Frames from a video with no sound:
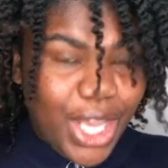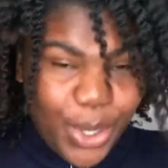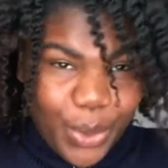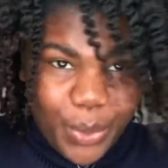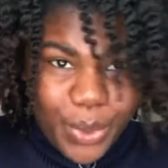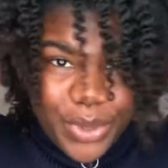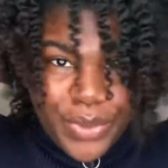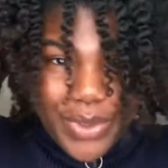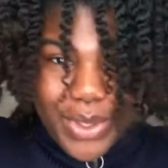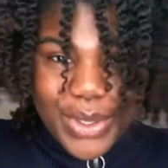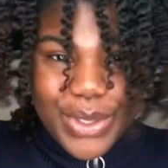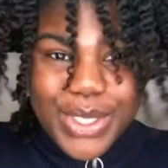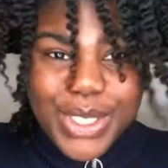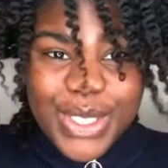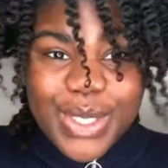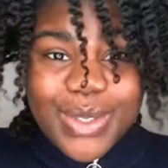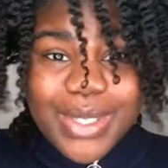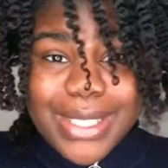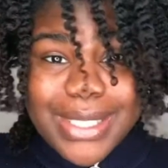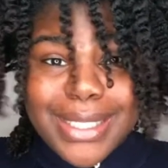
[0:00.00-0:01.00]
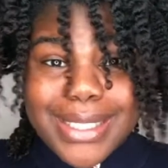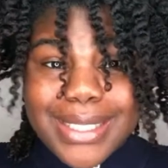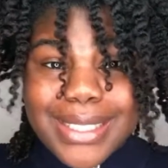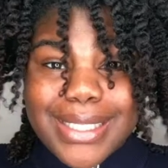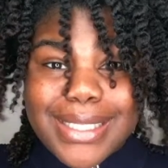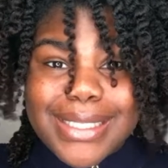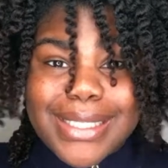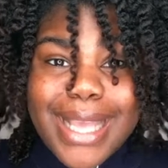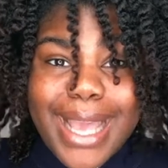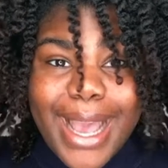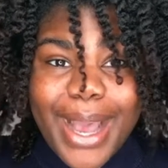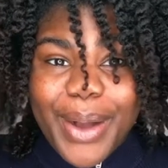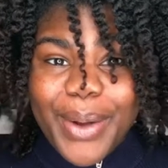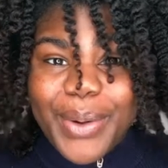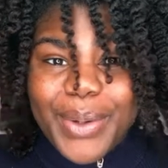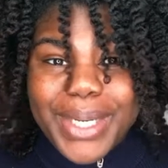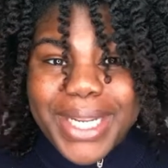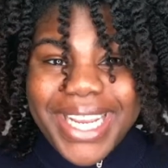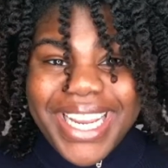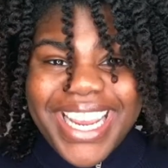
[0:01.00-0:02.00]
one of those twists is
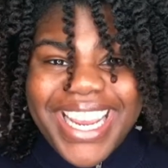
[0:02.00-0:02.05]
out,